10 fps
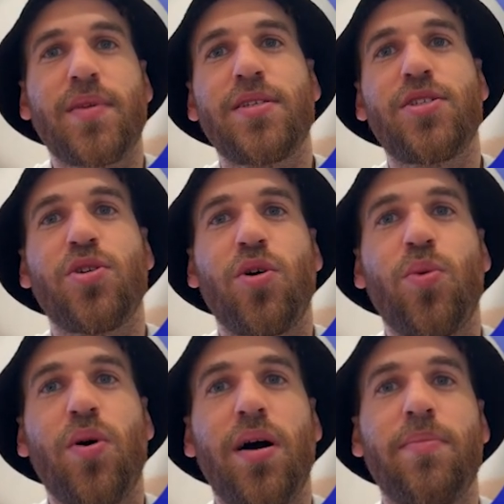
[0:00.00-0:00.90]

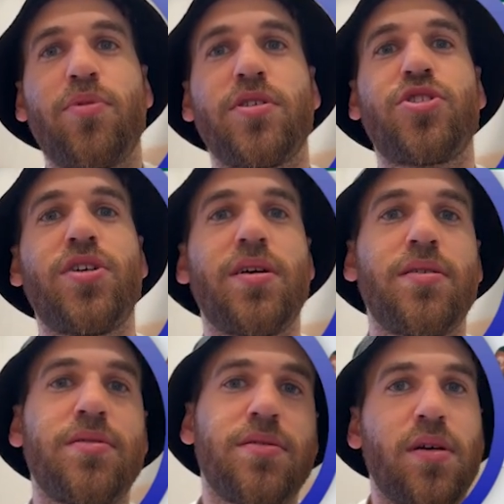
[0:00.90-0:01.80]
So I press
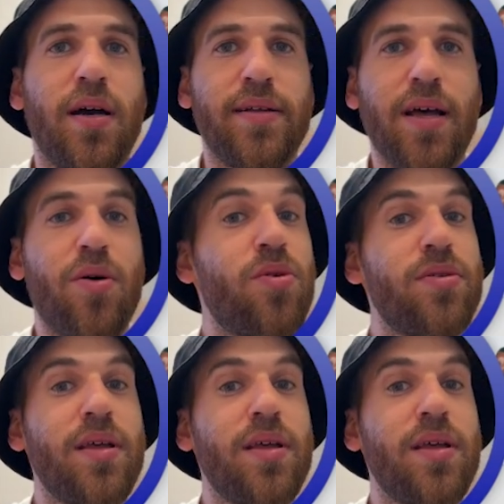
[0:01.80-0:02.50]
share, I download the